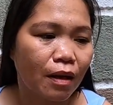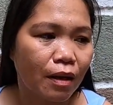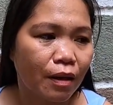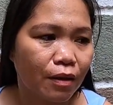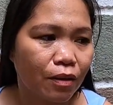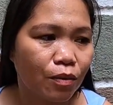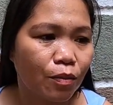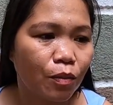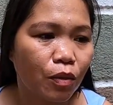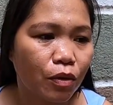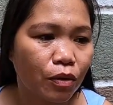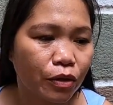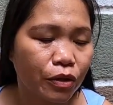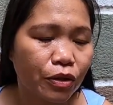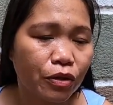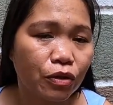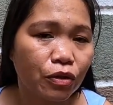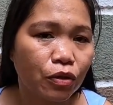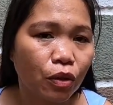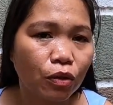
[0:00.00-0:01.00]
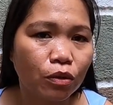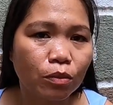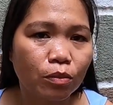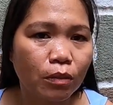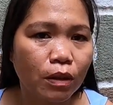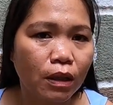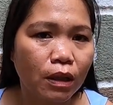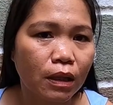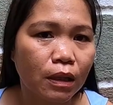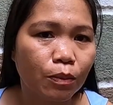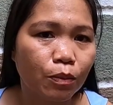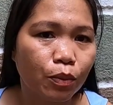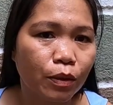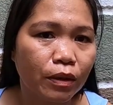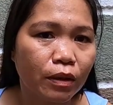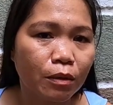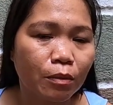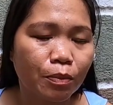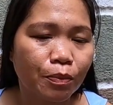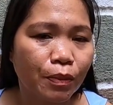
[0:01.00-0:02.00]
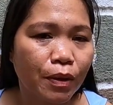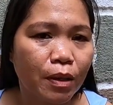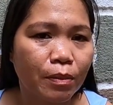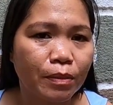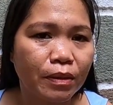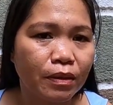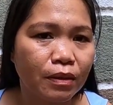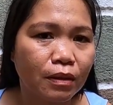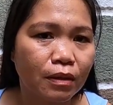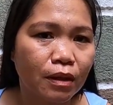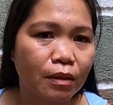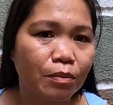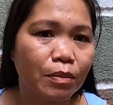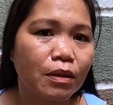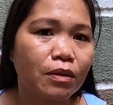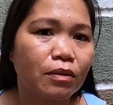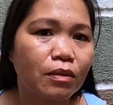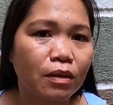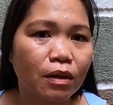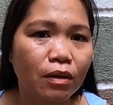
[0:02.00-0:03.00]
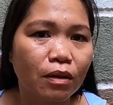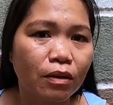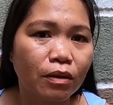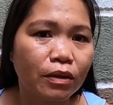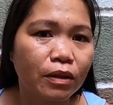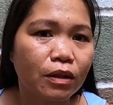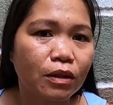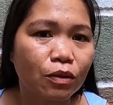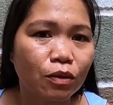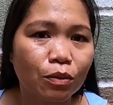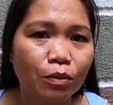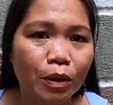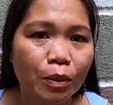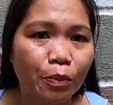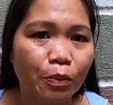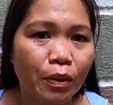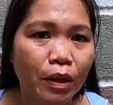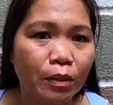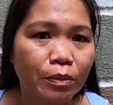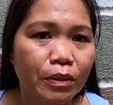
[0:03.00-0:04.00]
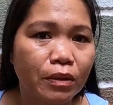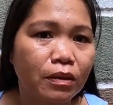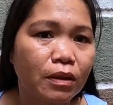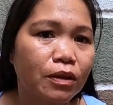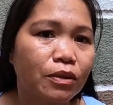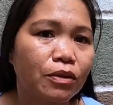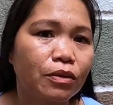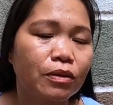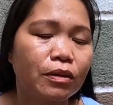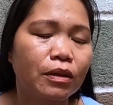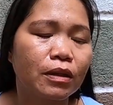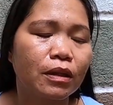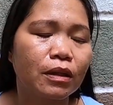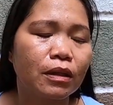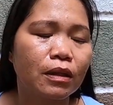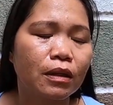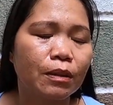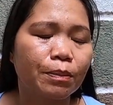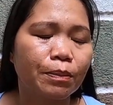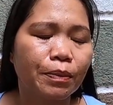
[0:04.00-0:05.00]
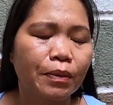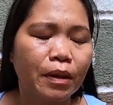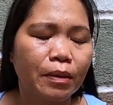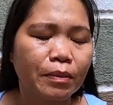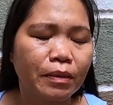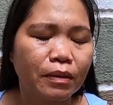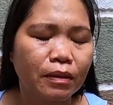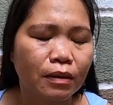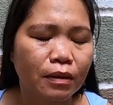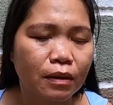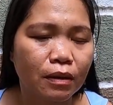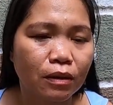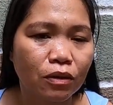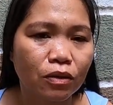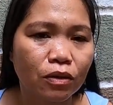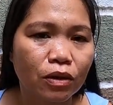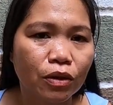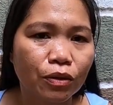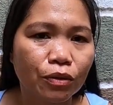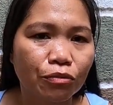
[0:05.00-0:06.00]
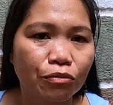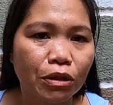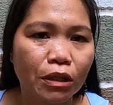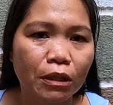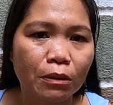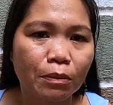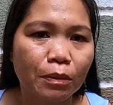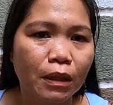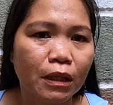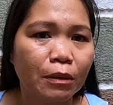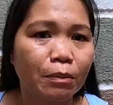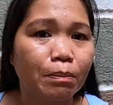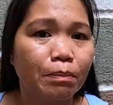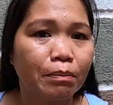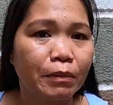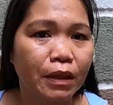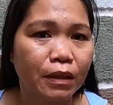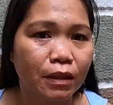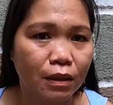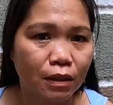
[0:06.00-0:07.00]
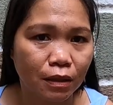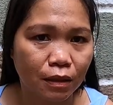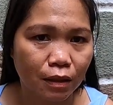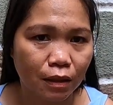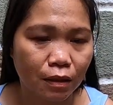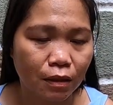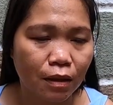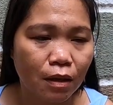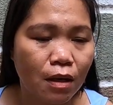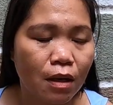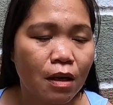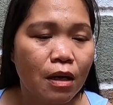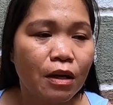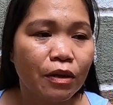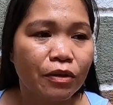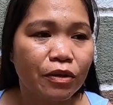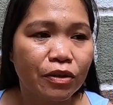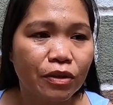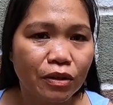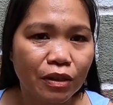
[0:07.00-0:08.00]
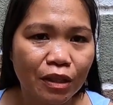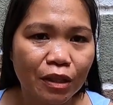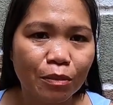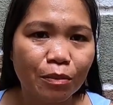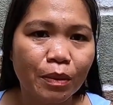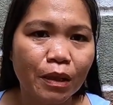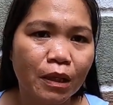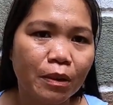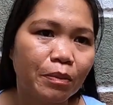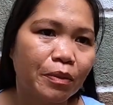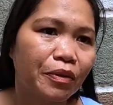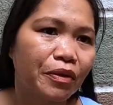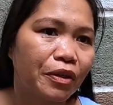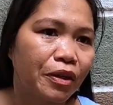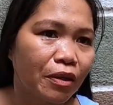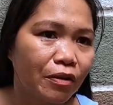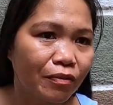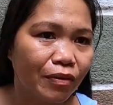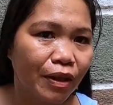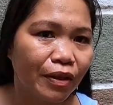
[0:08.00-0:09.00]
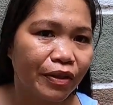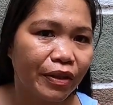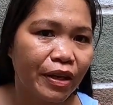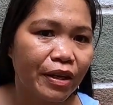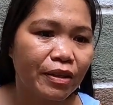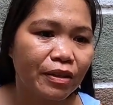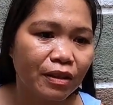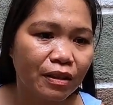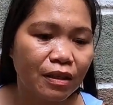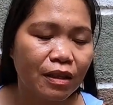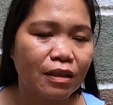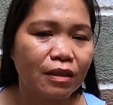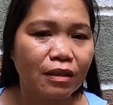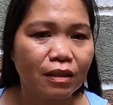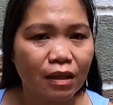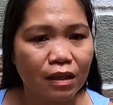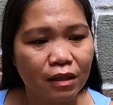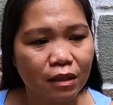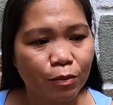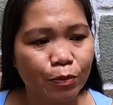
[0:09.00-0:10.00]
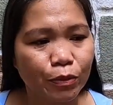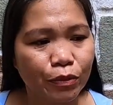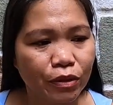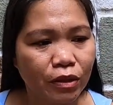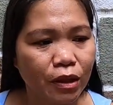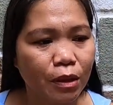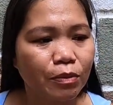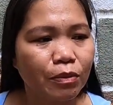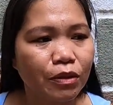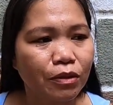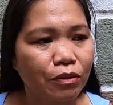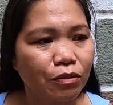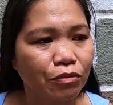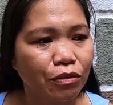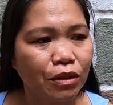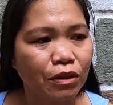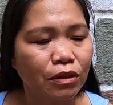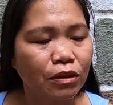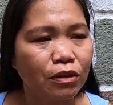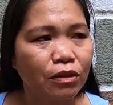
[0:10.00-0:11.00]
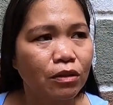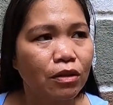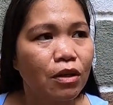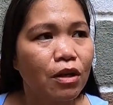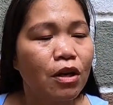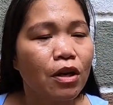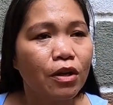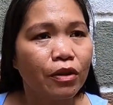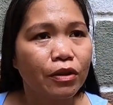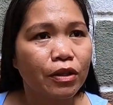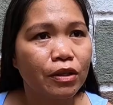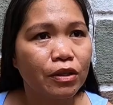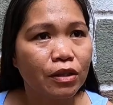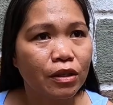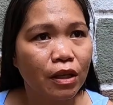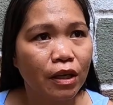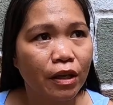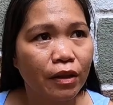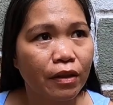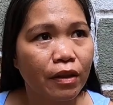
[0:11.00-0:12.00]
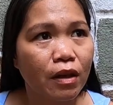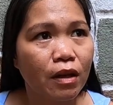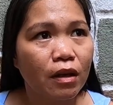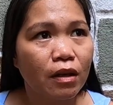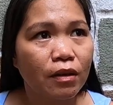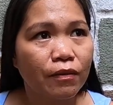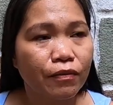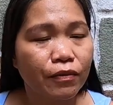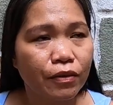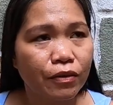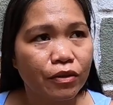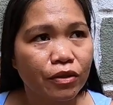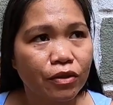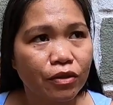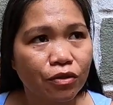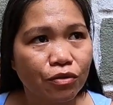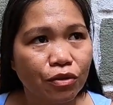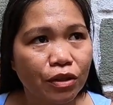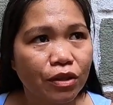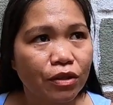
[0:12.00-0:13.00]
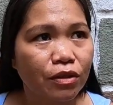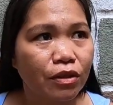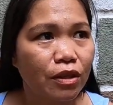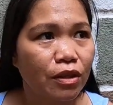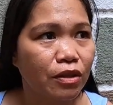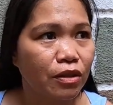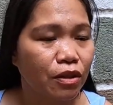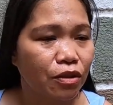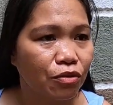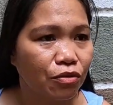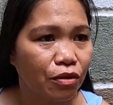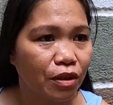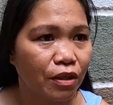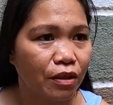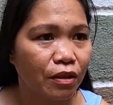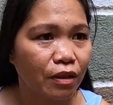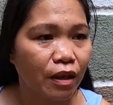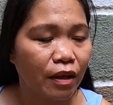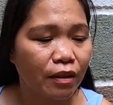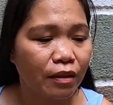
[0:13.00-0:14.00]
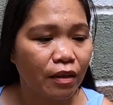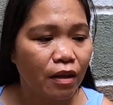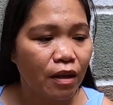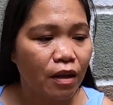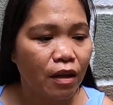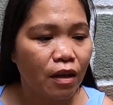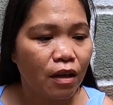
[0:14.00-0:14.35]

And of course, don't believe what in province said because according to my province, as you see, provinces, they don't really believe medicine. They still believe in herbal things, this, this. For certain reason, they said if you just drink this and drink that,